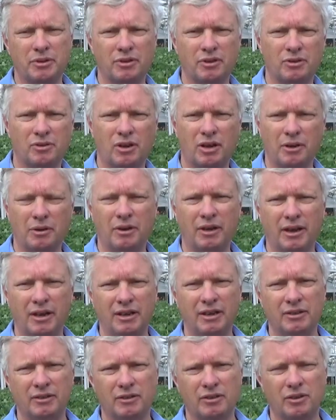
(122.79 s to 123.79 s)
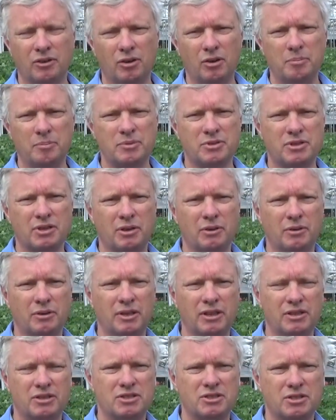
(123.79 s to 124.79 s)
the grower and the crop, so
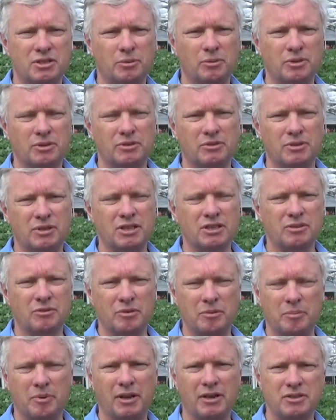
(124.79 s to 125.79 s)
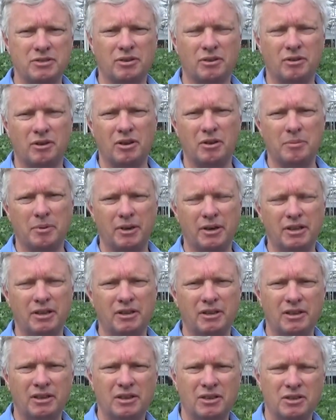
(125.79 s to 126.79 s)
it still doesn't replace the grower by any
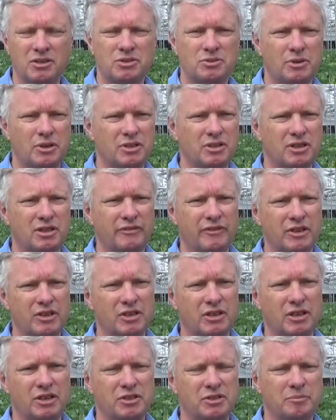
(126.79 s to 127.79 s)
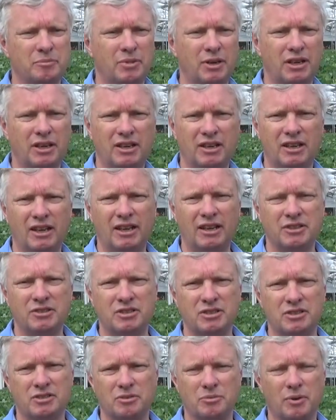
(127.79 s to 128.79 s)
stretch of the imagination, but it
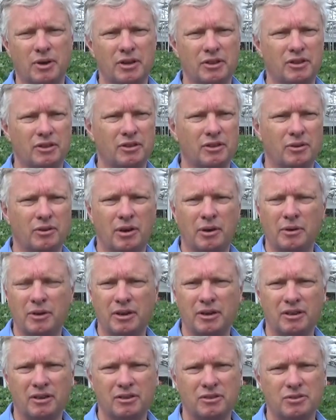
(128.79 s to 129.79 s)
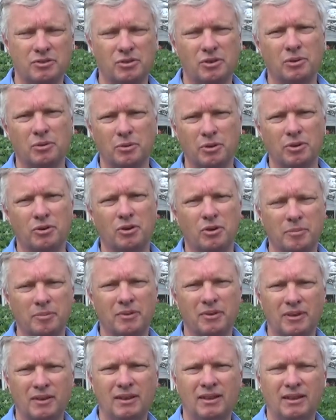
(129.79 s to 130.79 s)
enhances the way that the grower can control the crop
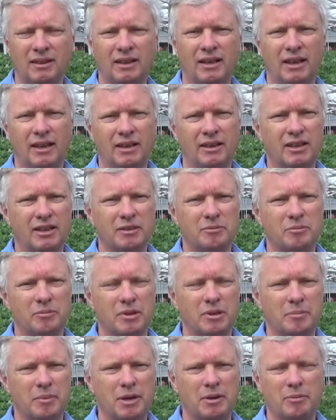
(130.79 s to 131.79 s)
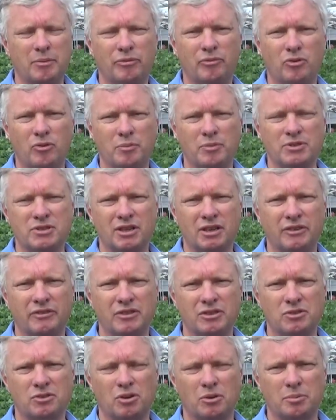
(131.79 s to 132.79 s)
and get a better performance out of
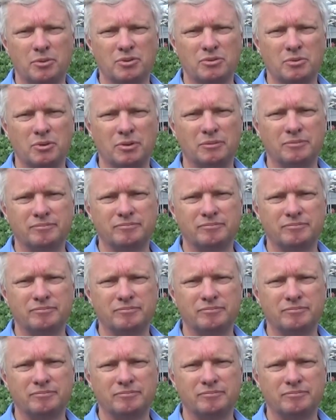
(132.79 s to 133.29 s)
his crop as well.